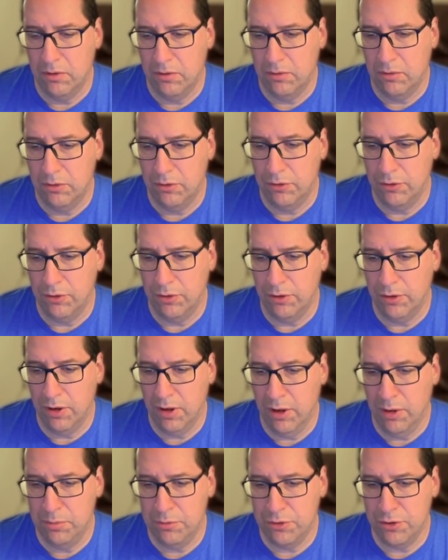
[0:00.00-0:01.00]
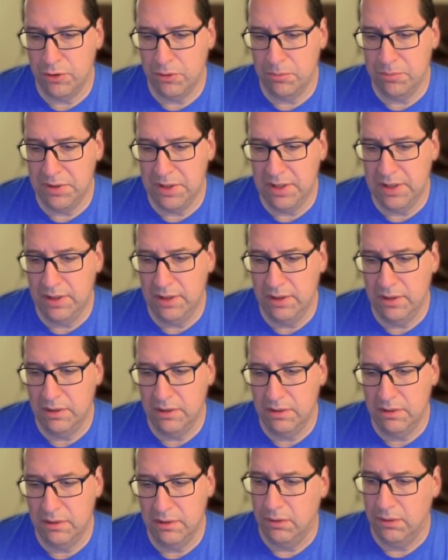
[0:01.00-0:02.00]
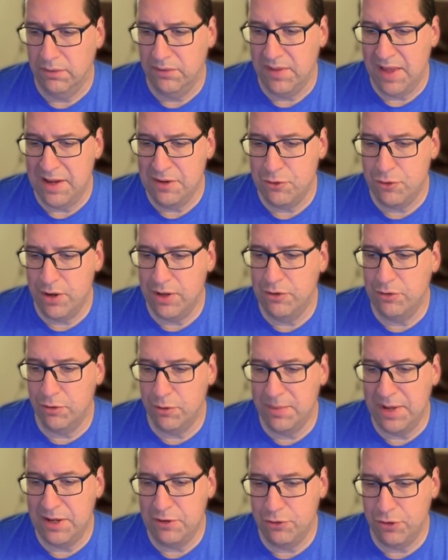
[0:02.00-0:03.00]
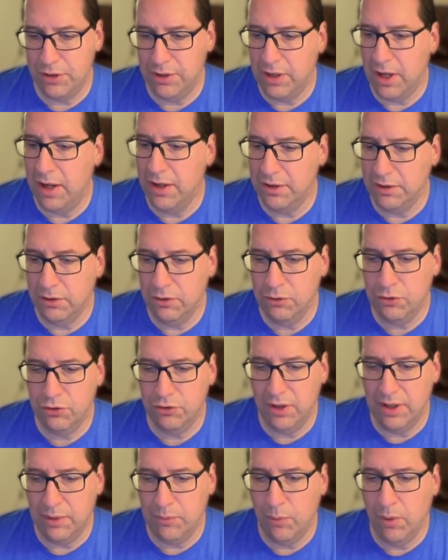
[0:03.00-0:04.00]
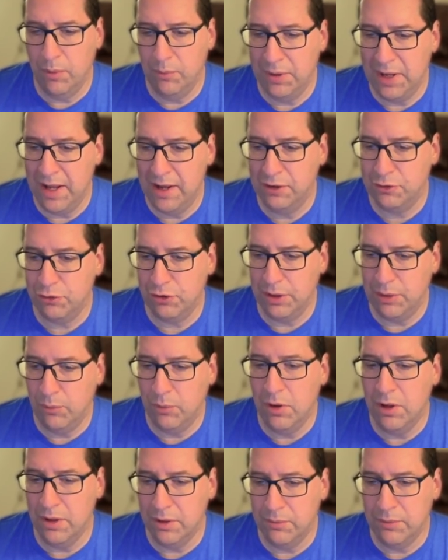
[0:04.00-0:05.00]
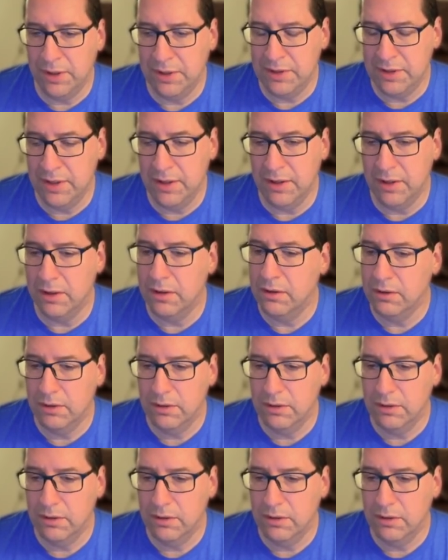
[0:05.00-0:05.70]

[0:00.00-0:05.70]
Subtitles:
return optional B. That transformation kind of looks like what we actually want right there.